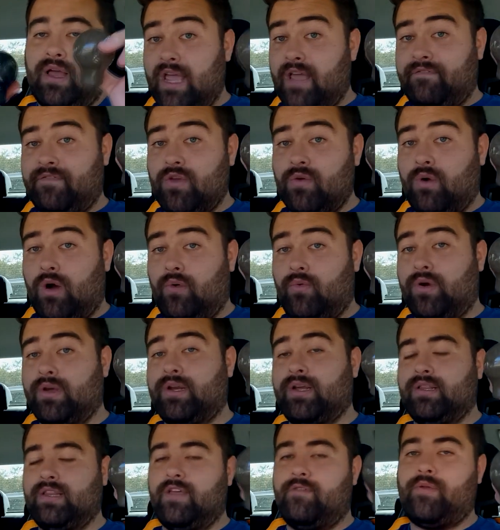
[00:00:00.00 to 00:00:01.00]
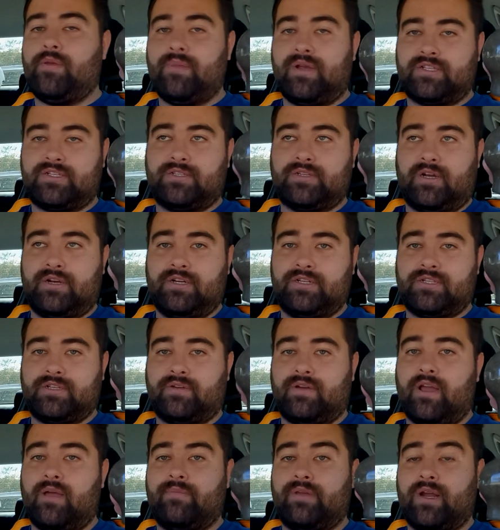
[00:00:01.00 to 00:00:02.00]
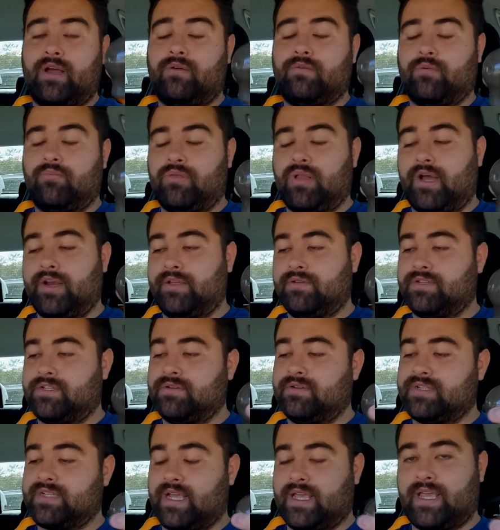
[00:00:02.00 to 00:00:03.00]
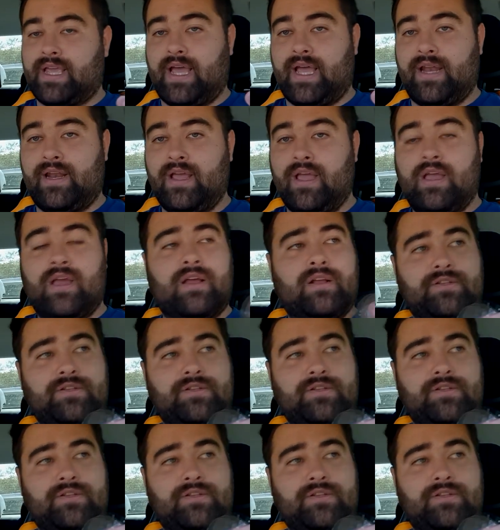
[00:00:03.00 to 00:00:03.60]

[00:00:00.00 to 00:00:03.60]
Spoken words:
If you want one, leave me a message on Instagram and I'll reply to you as soon as I can.